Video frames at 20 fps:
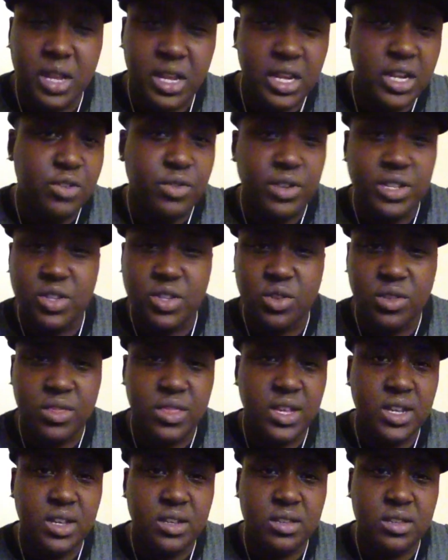hindrance on
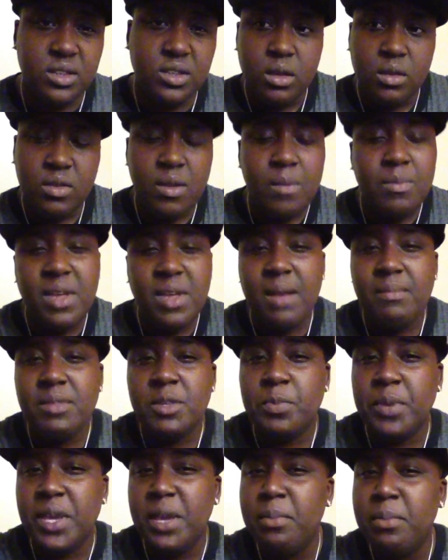things.
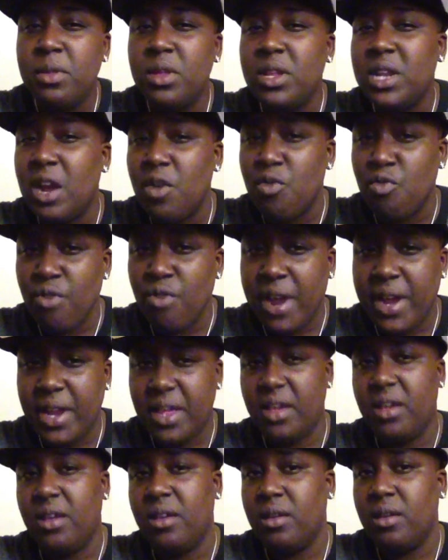Sometimes people are not
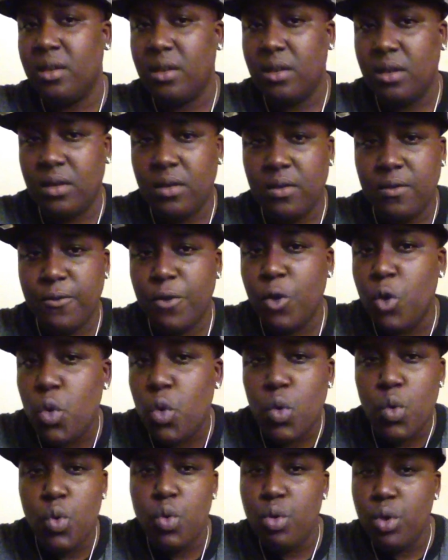ready for
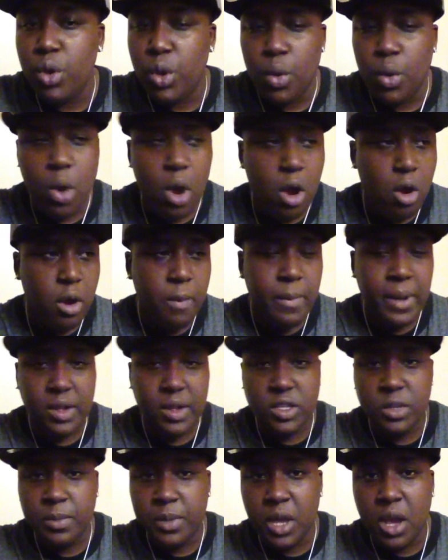who you are
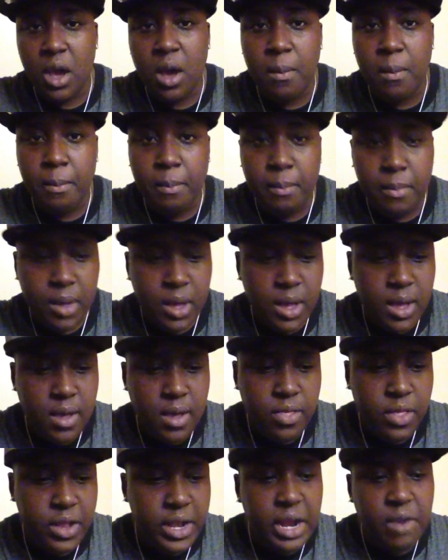about to become.
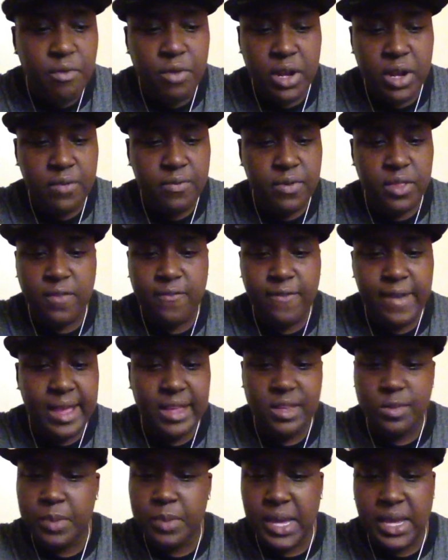They're not ready for the
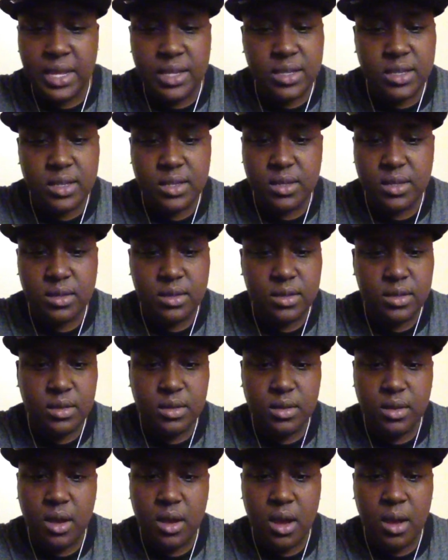fast pace.
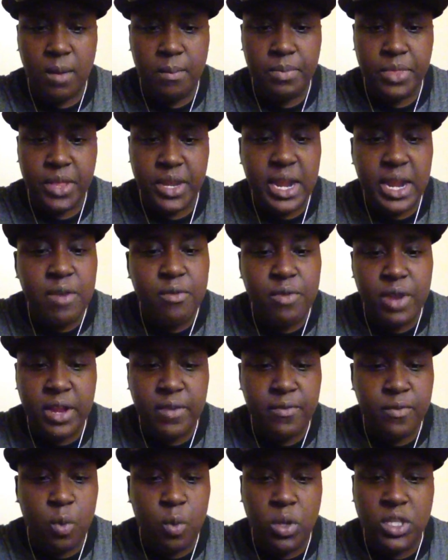They're not
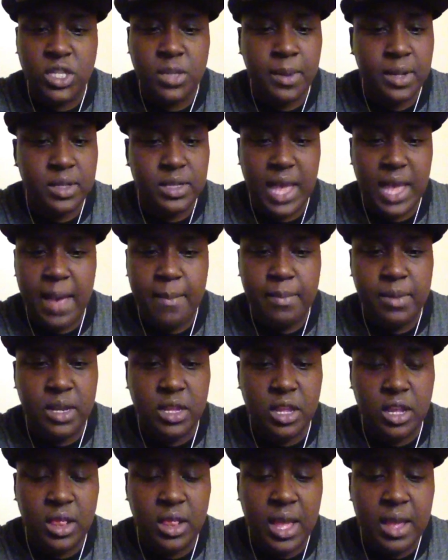ready for what's about to happen
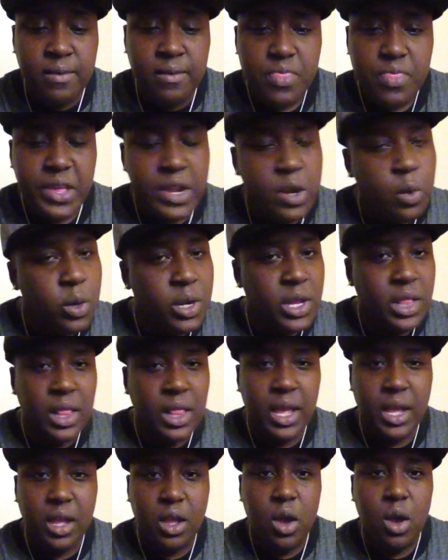in your life. They don't want to
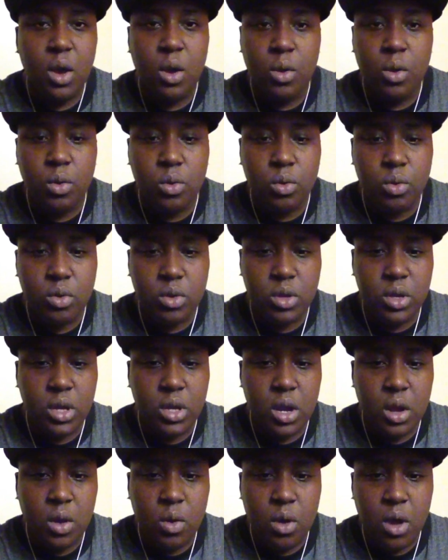let go, you
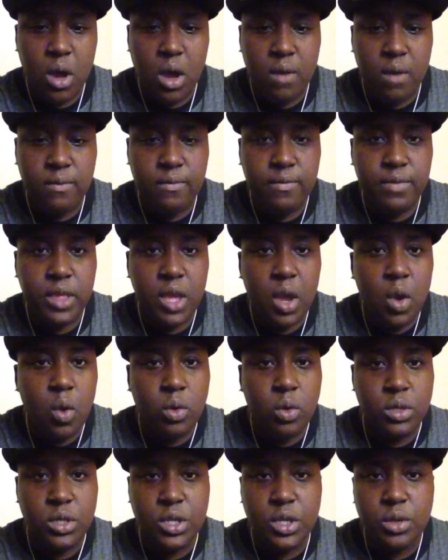know, of the
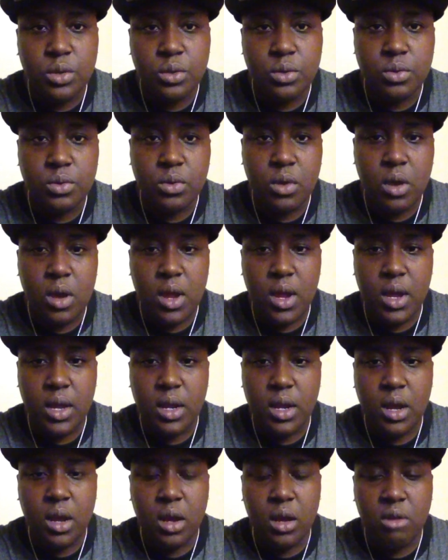old you
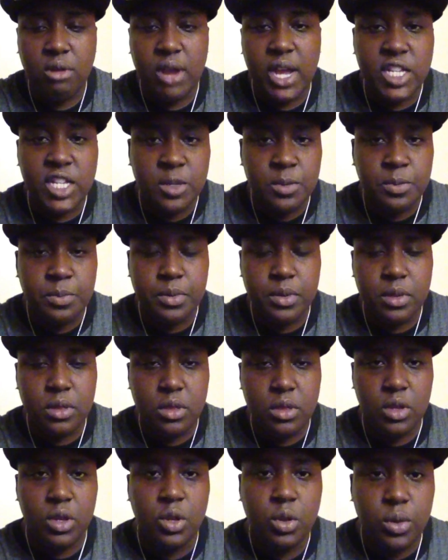and grasp
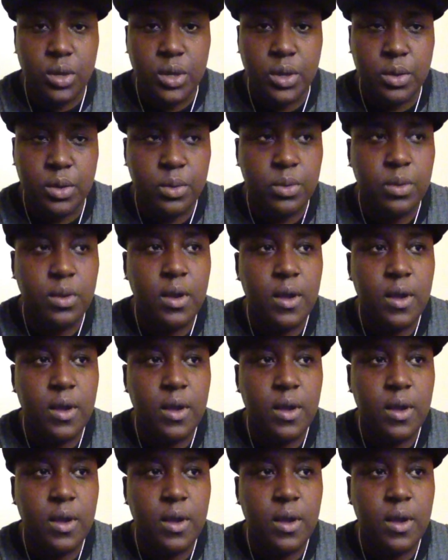the new you.